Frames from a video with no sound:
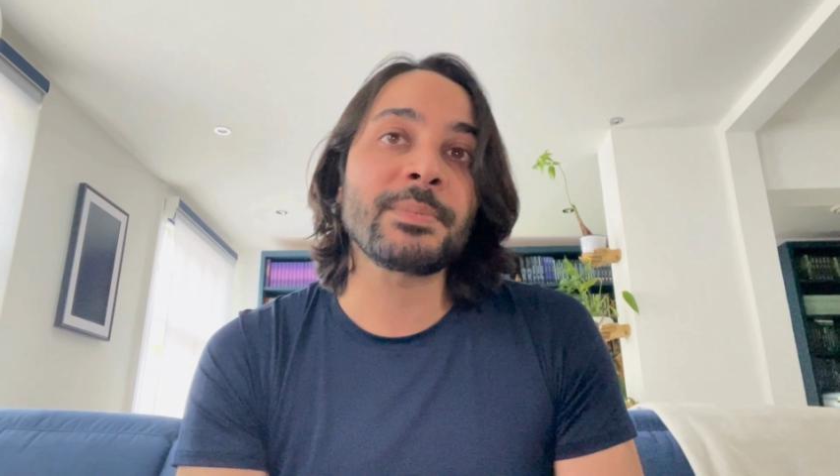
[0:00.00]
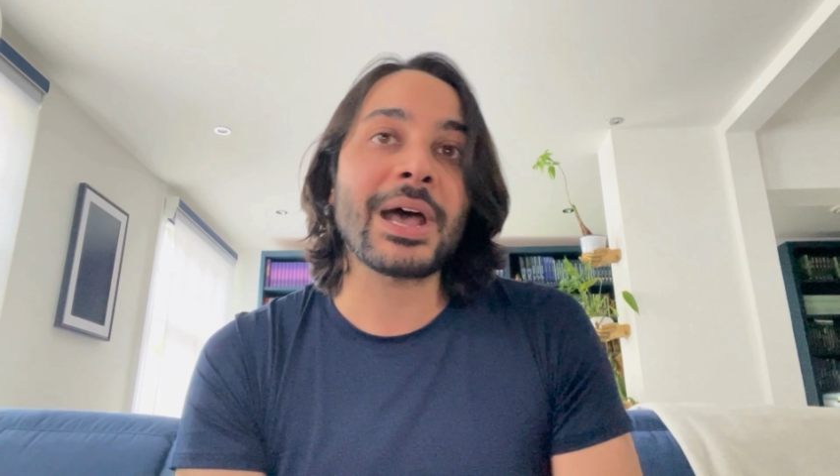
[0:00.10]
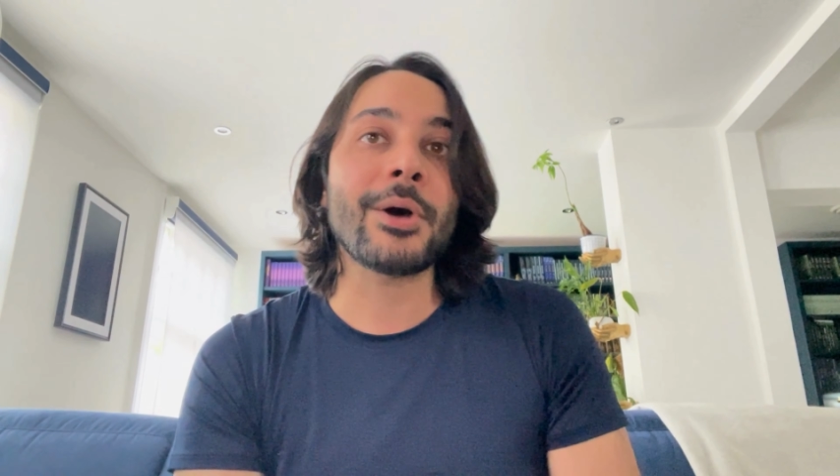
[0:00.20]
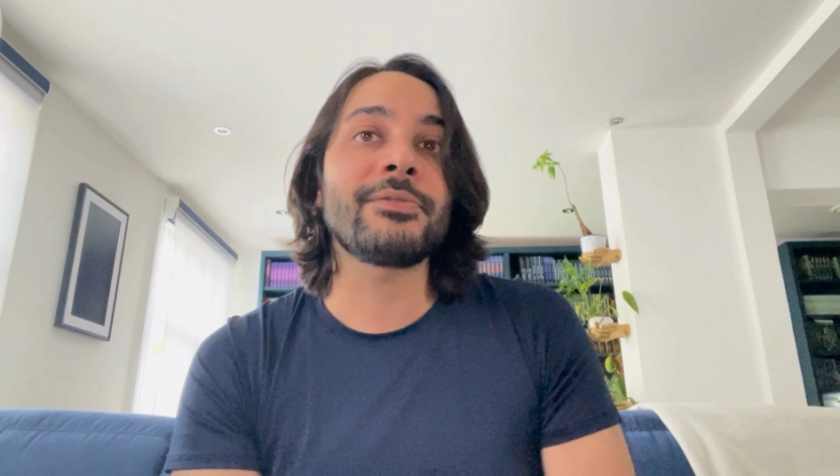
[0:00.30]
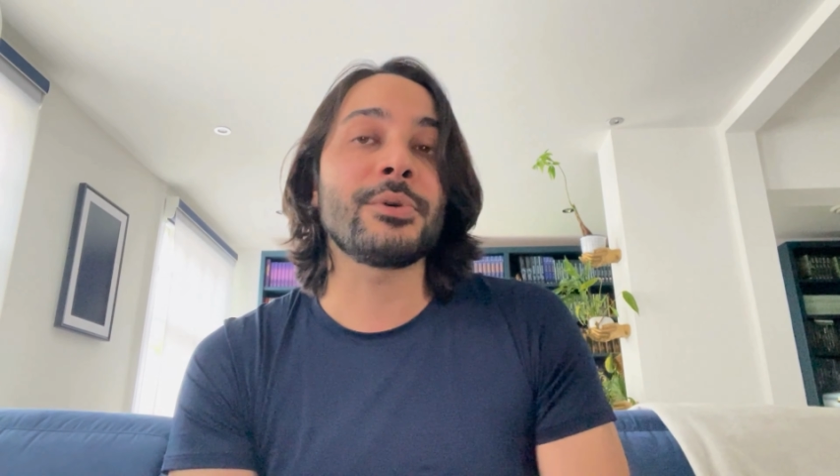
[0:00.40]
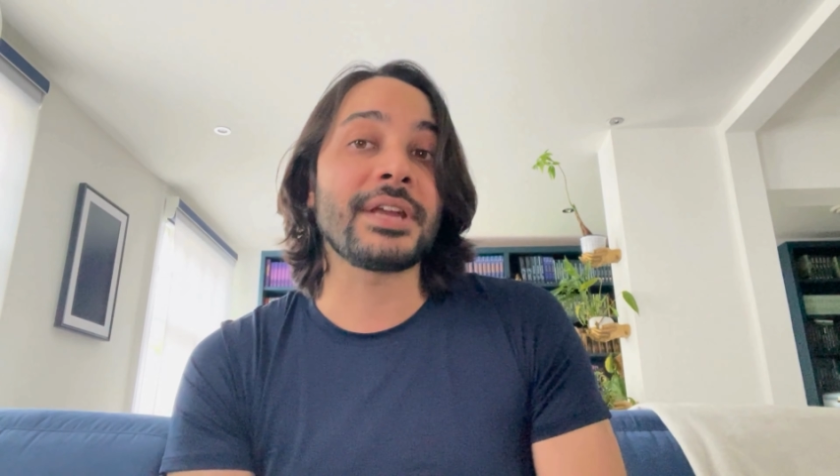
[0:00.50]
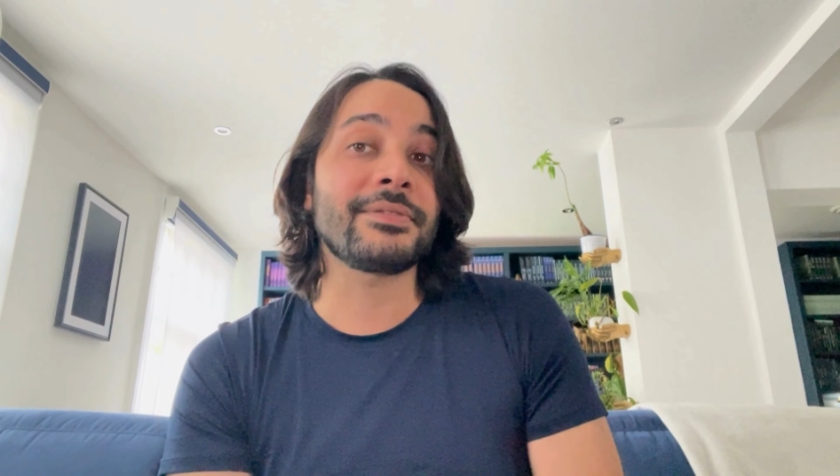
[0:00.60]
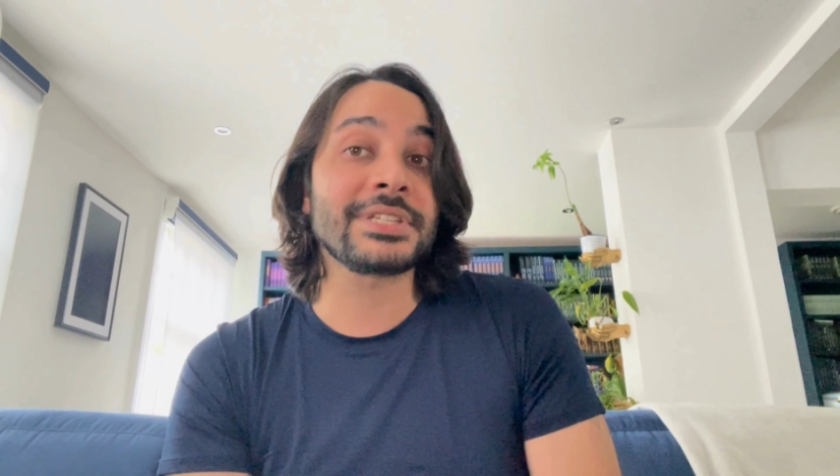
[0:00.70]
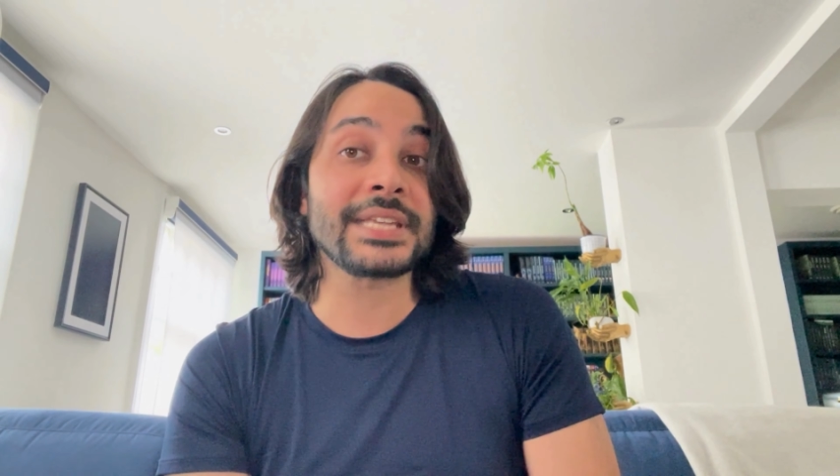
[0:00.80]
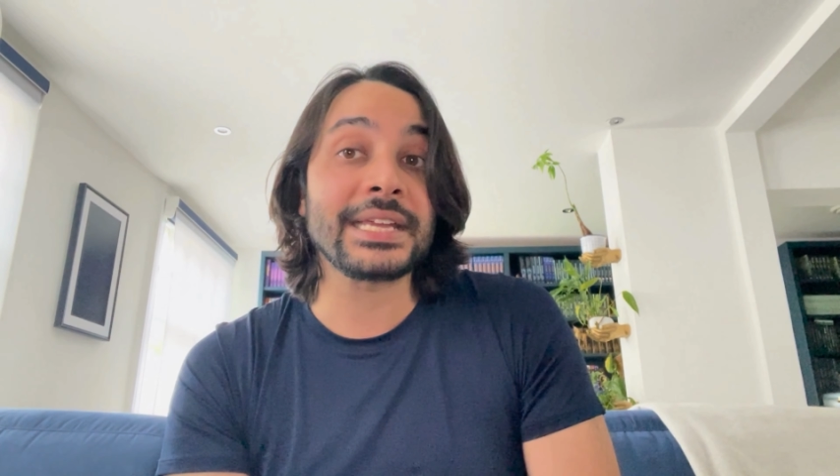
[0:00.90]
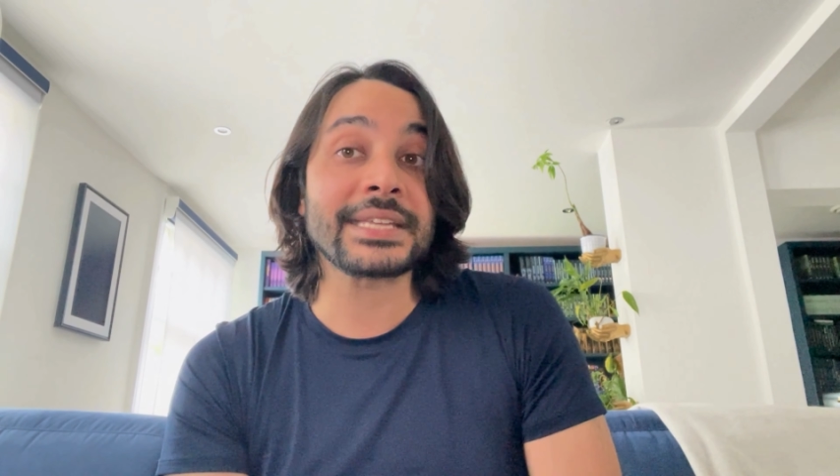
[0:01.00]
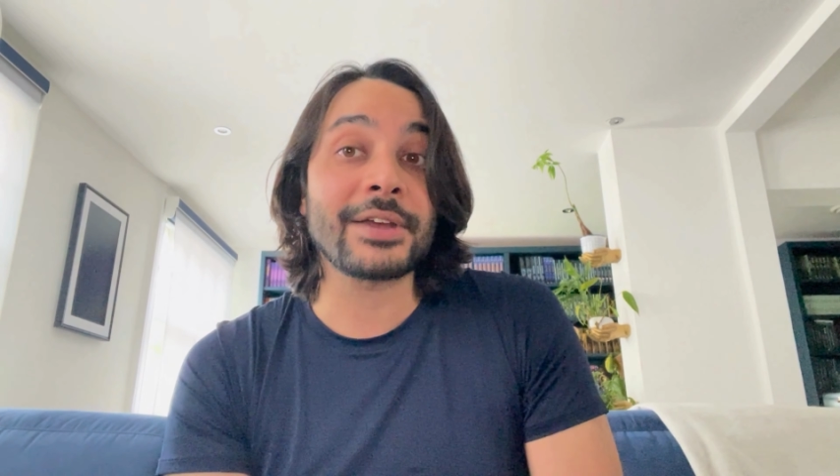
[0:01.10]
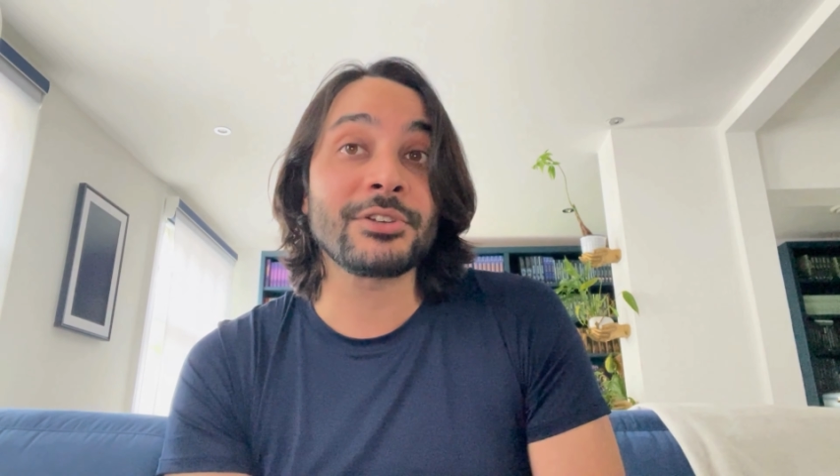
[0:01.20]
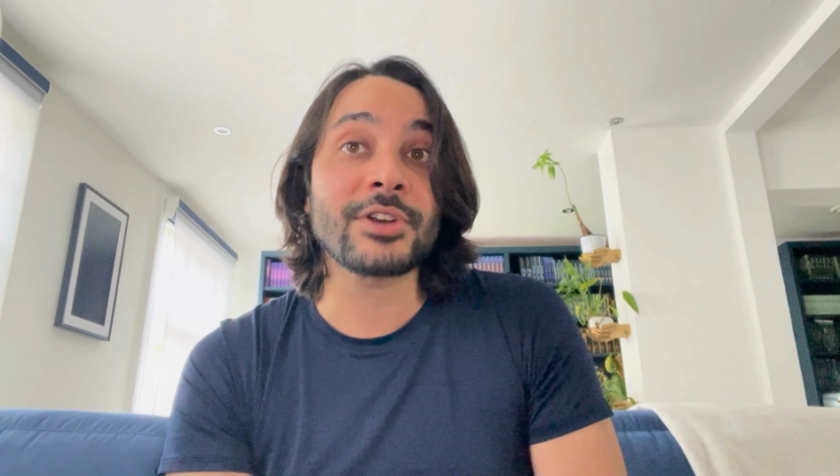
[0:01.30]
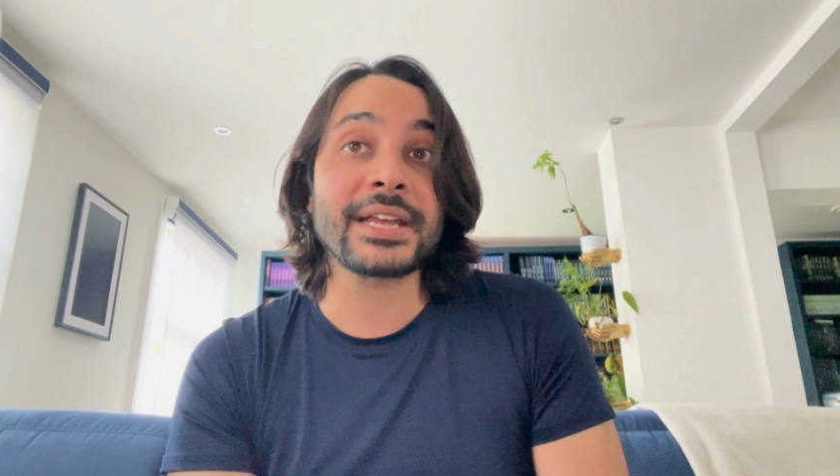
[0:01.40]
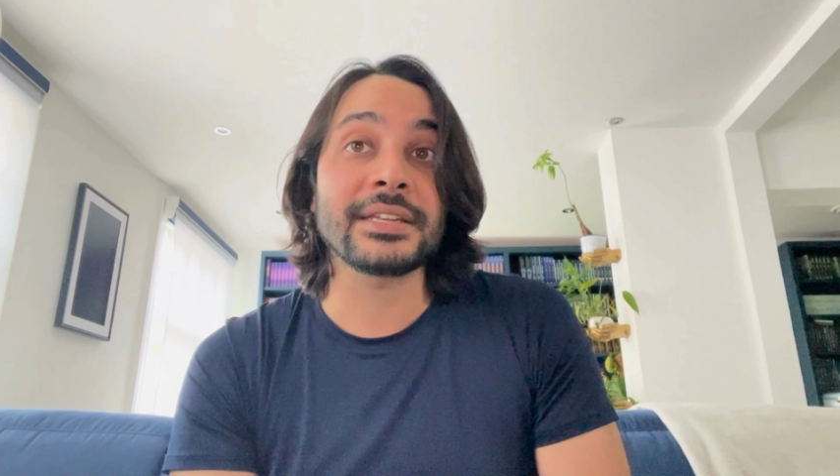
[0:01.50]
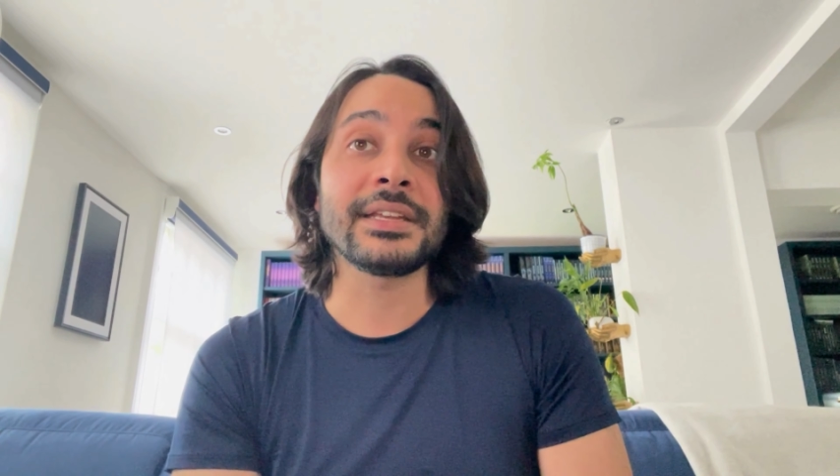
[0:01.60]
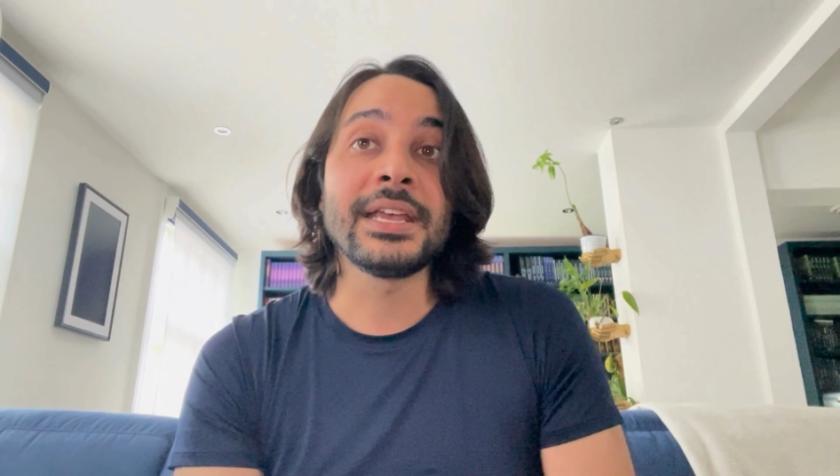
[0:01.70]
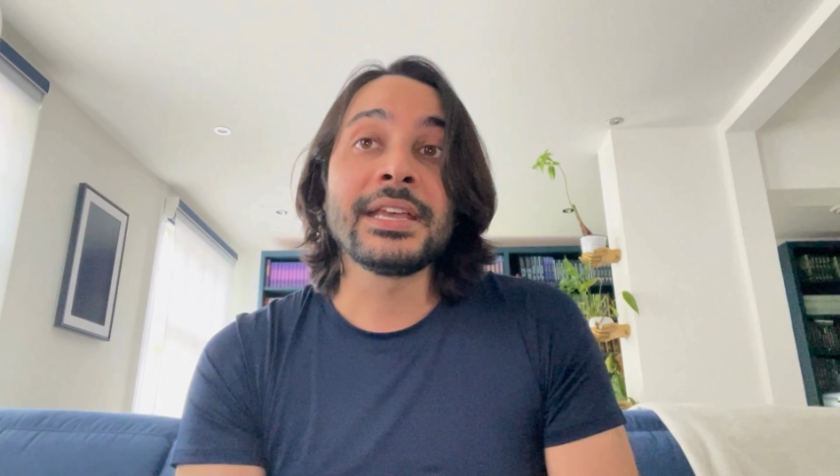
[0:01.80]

powerful enough to take down a dragon?